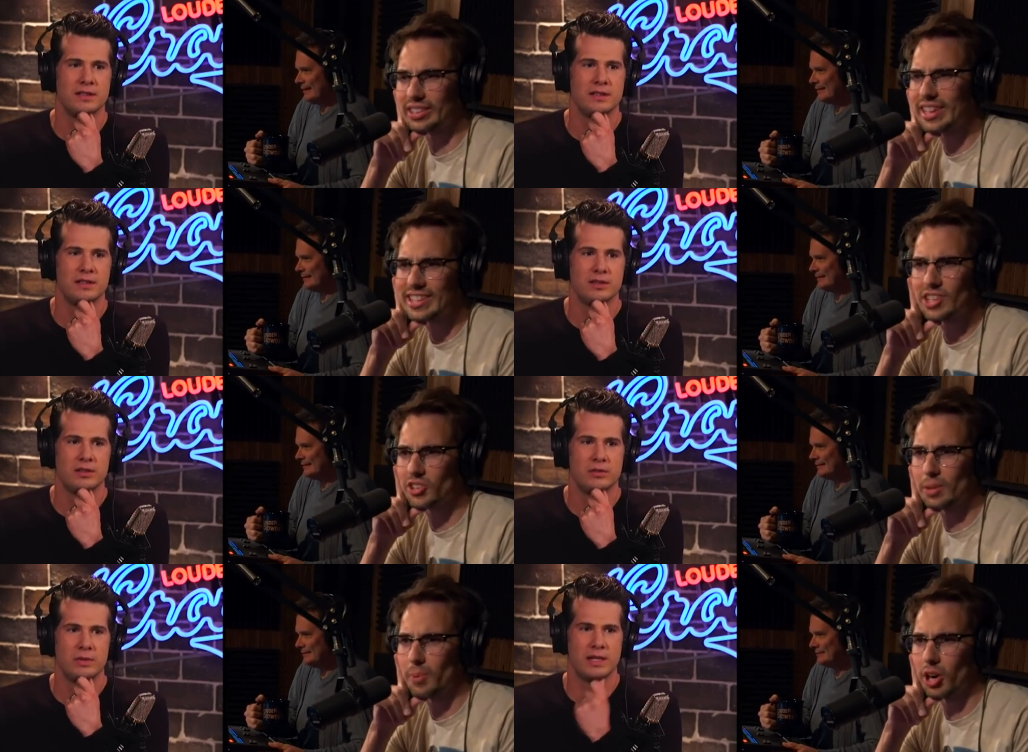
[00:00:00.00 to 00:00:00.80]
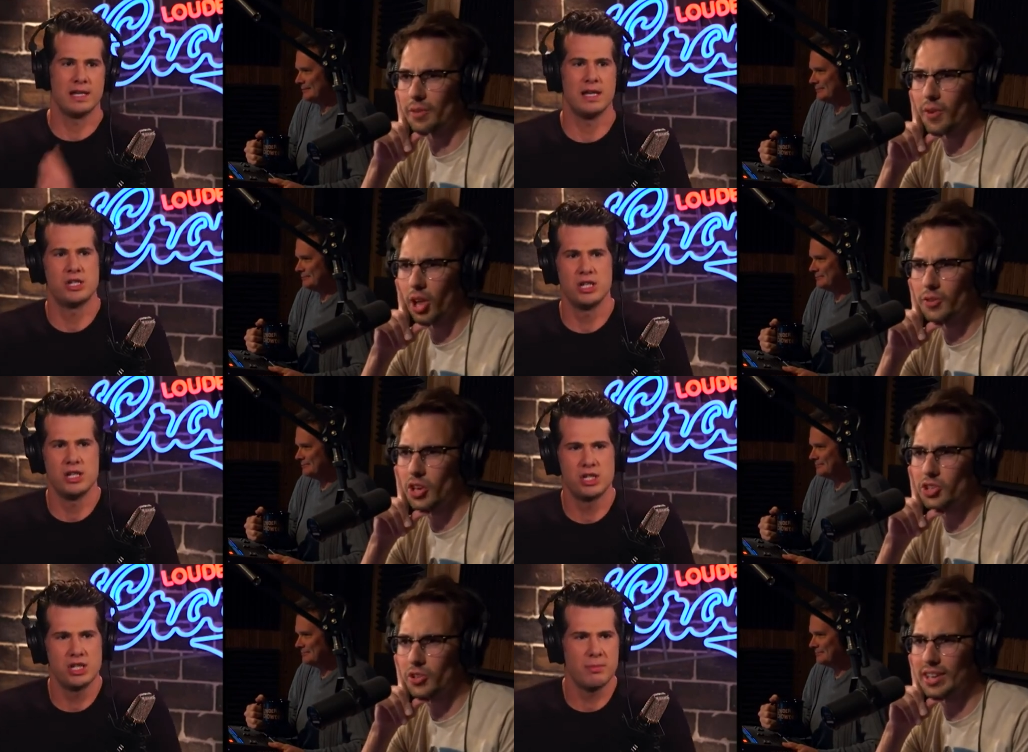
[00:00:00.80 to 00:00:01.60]
Speaker 1: the least interesting part of Is all she, of
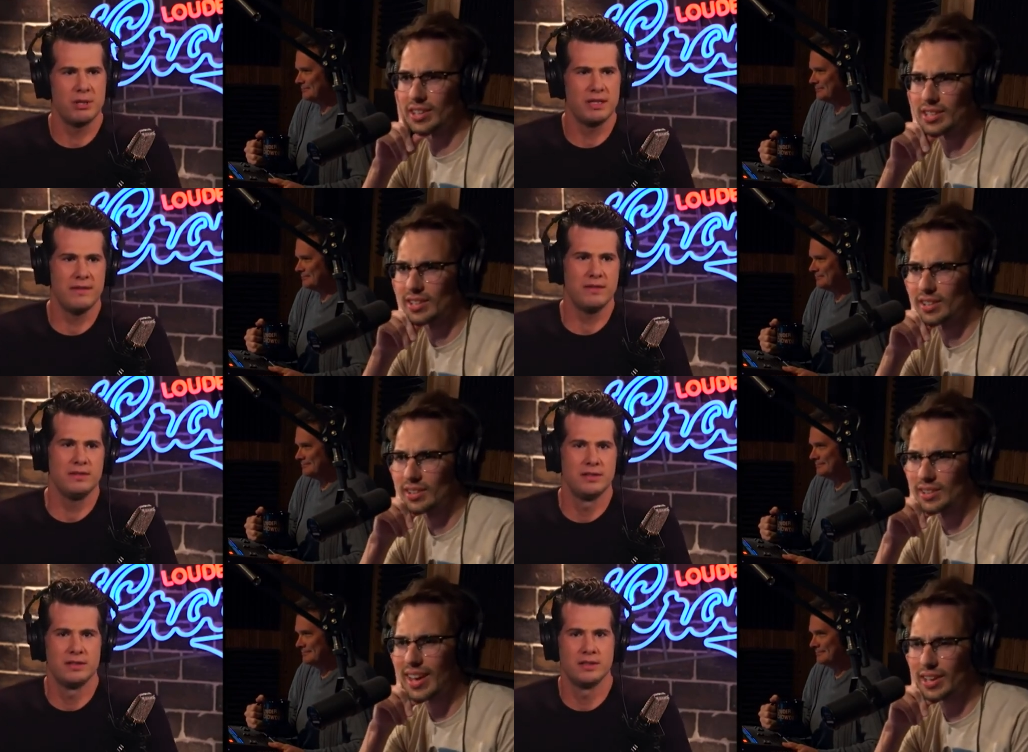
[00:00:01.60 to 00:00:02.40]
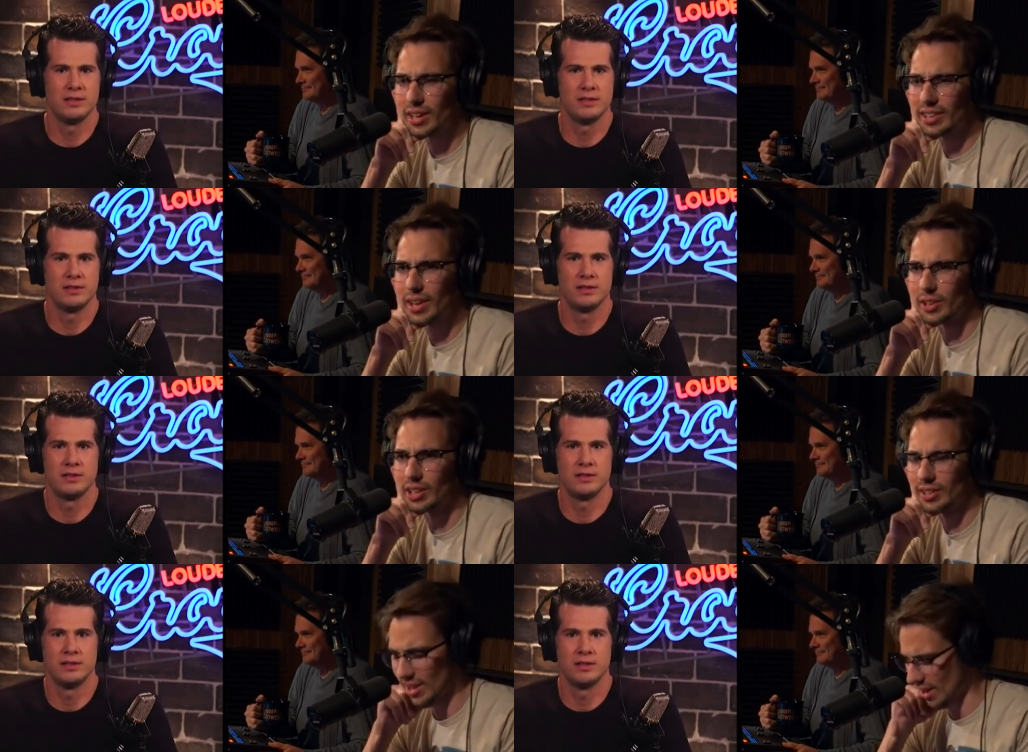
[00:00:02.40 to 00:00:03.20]
Stranger she Things. She number eleven. Yeah,
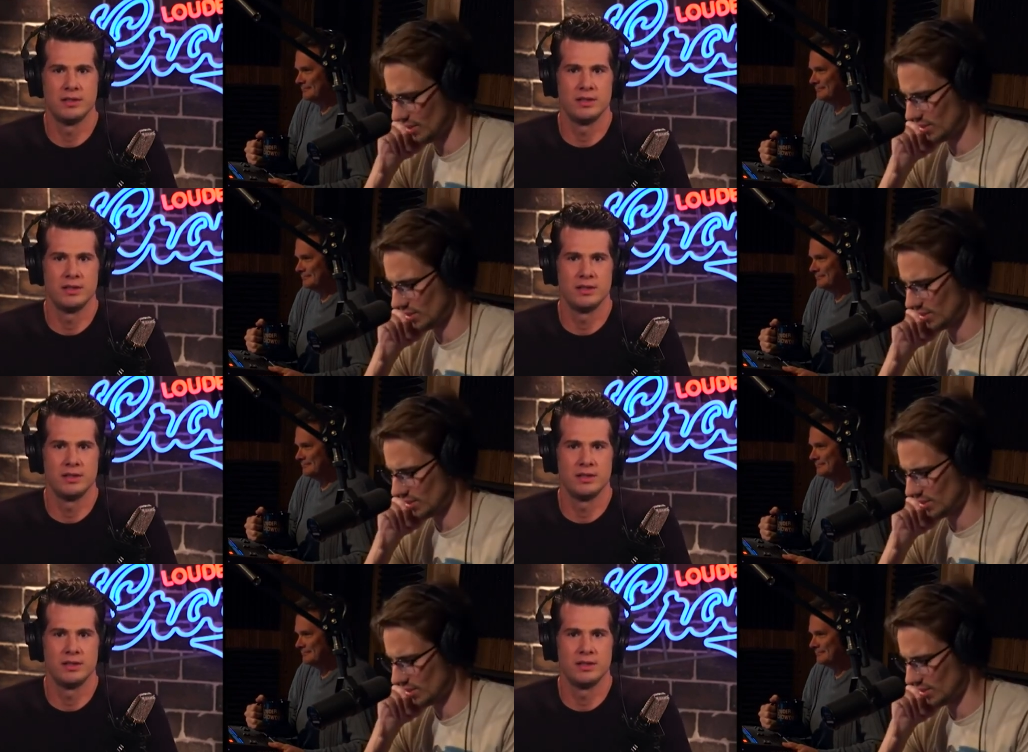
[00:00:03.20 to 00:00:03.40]
eleven. Yeah. The